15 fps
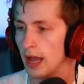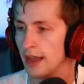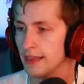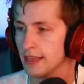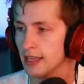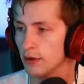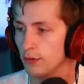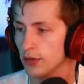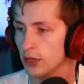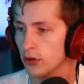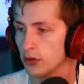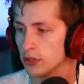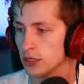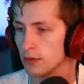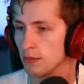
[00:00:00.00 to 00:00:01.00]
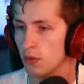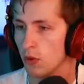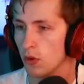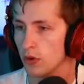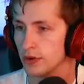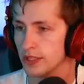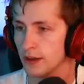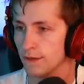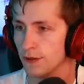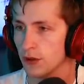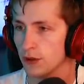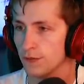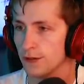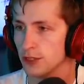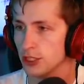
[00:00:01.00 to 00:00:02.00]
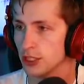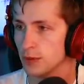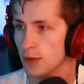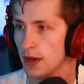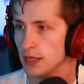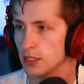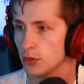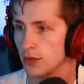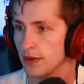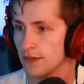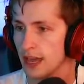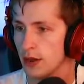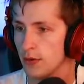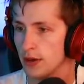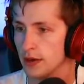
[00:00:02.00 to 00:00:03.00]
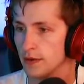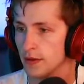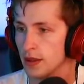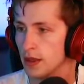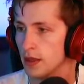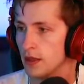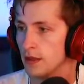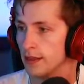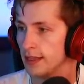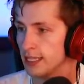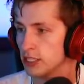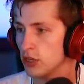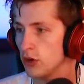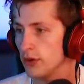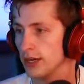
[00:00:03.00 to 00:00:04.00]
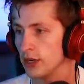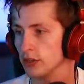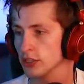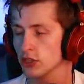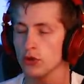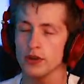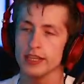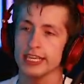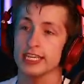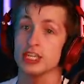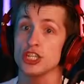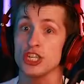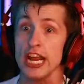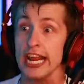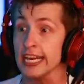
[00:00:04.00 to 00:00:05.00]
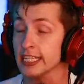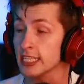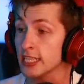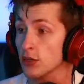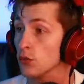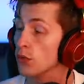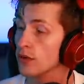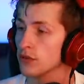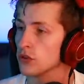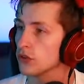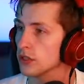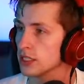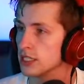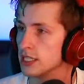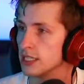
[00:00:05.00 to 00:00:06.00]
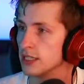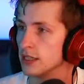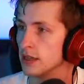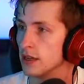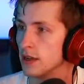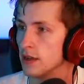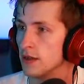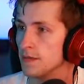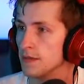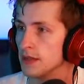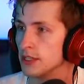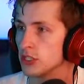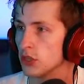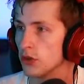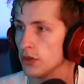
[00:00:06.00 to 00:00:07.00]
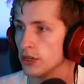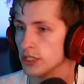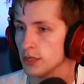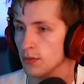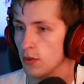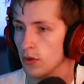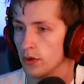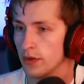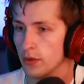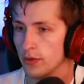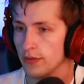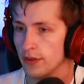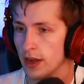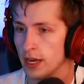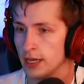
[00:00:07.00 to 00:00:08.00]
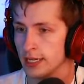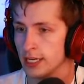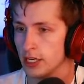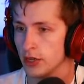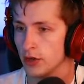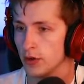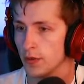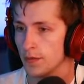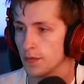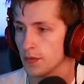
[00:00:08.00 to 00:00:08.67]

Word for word: I think if we go to some more difficult fishing spots, so we have that one. Let's go here. Let's go to the Enchanted River. Let's see. So there's some more that we've got here.